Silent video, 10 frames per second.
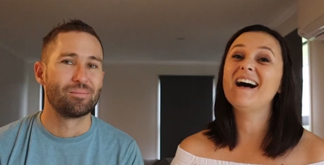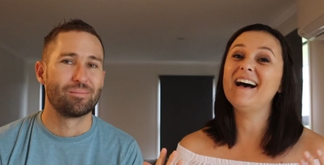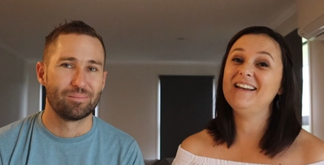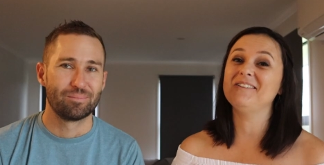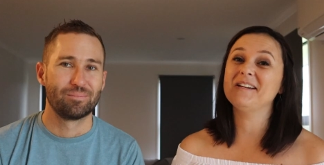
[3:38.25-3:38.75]

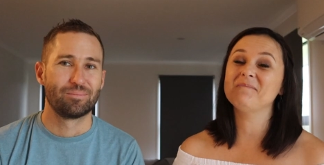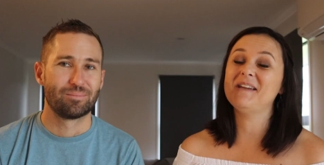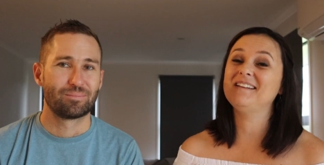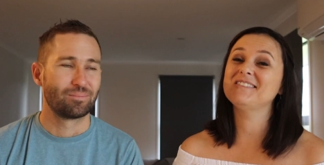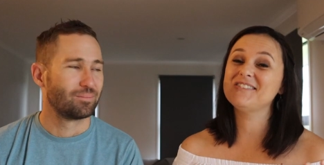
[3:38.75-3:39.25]
Speaker 1: highly
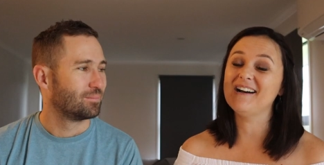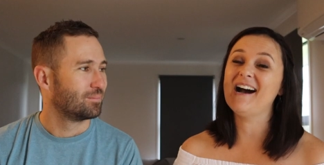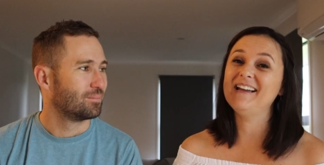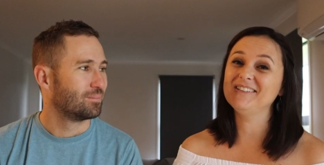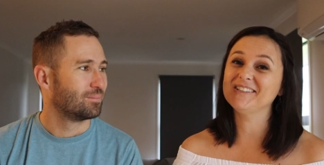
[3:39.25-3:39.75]
recommend to
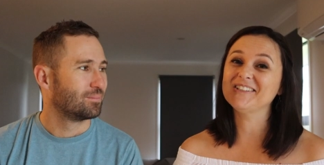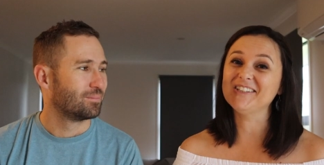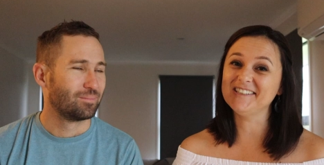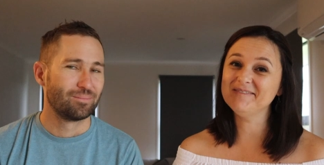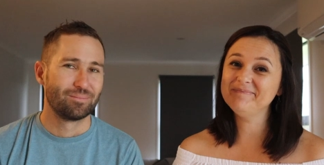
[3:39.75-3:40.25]
hire a
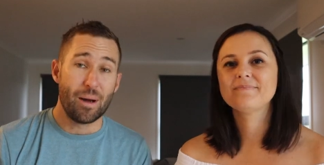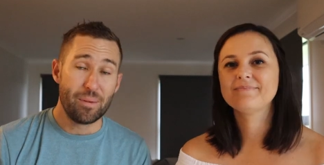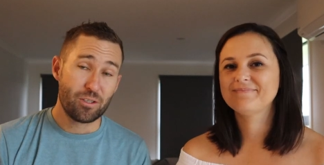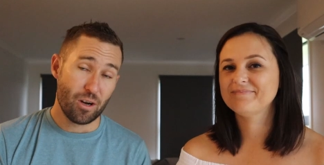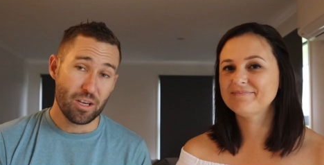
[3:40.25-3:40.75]
car.
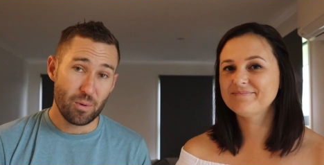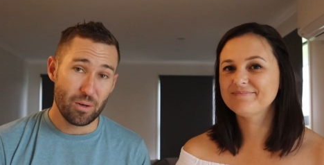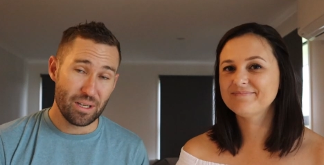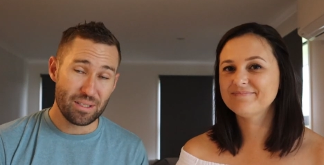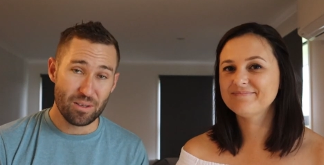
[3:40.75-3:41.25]
Speaker 2: Public
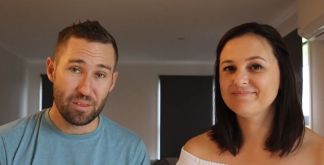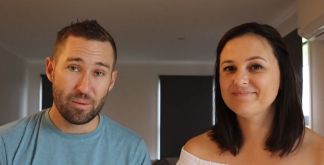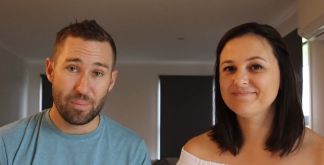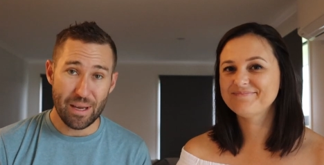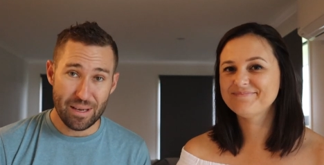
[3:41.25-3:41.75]
transport is not the
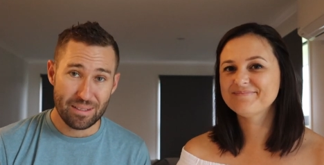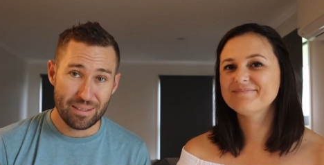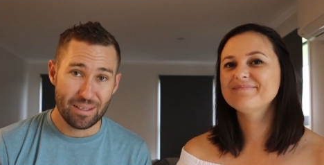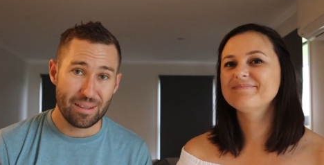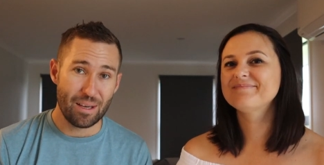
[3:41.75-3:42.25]

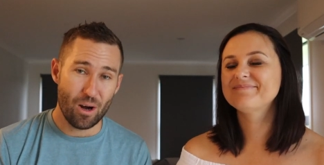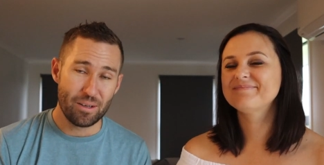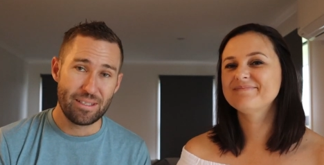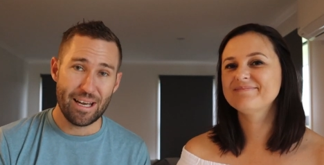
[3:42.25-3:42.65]
best. There are